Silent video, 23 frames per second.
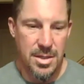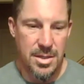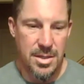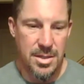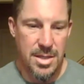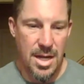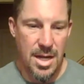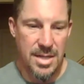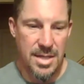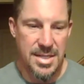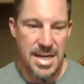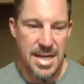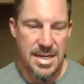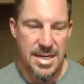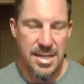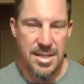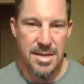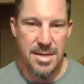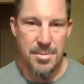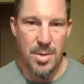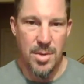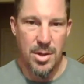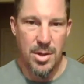contacting
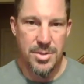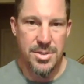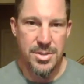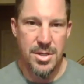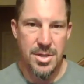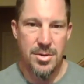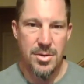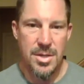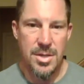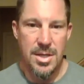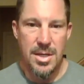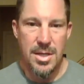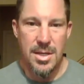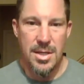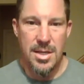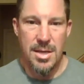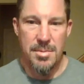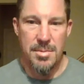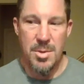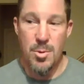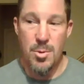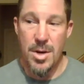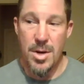them also,
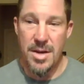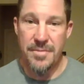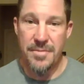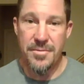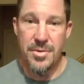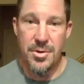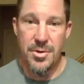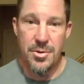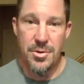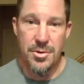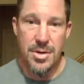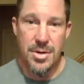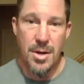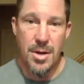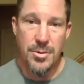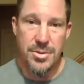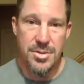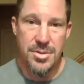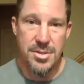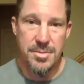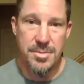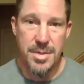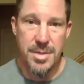and be ready for your
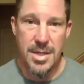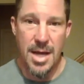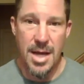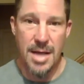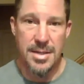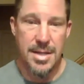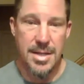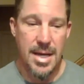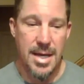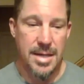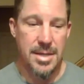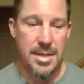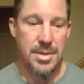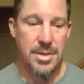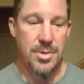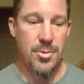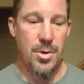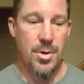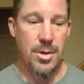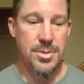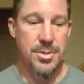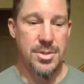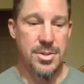coaches to be contacting
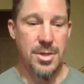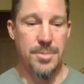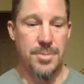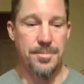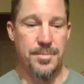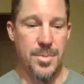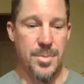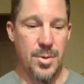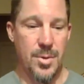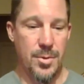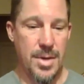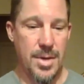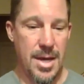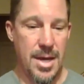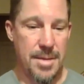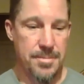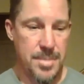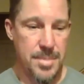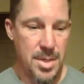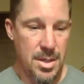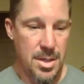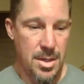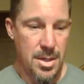you also. Okay.
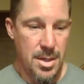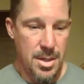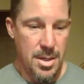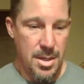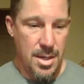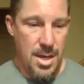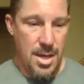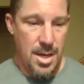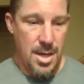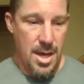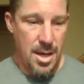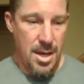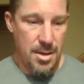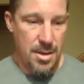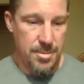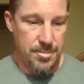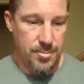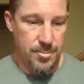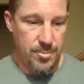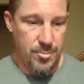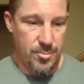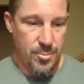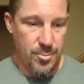Uh,
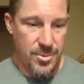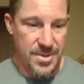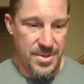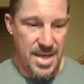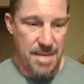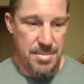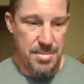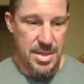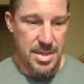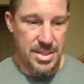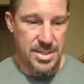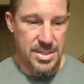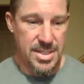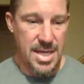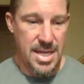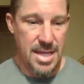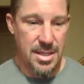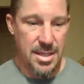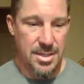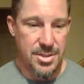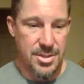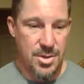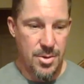with that being
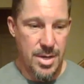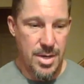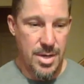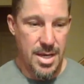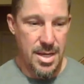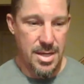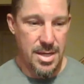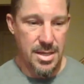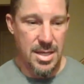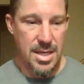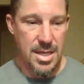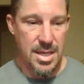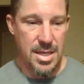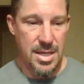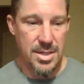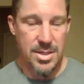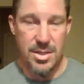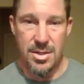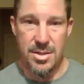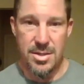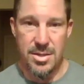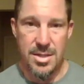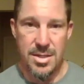said, let's go ahead and get
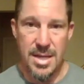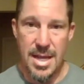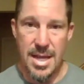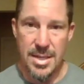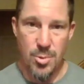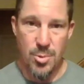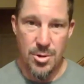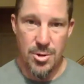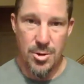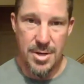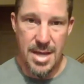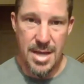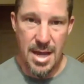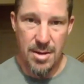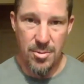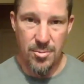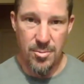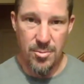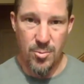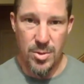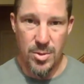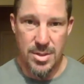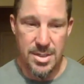into today's workout
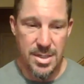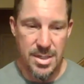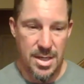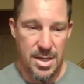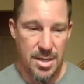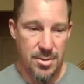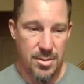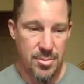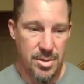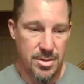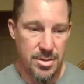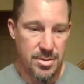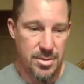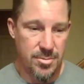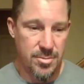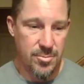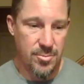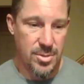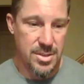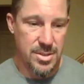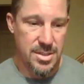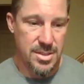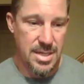and what uh, what
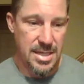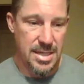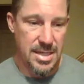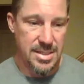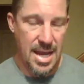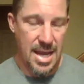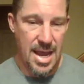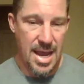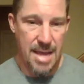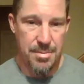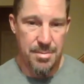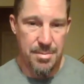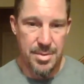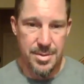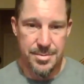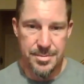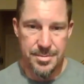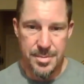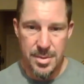what needs to happen.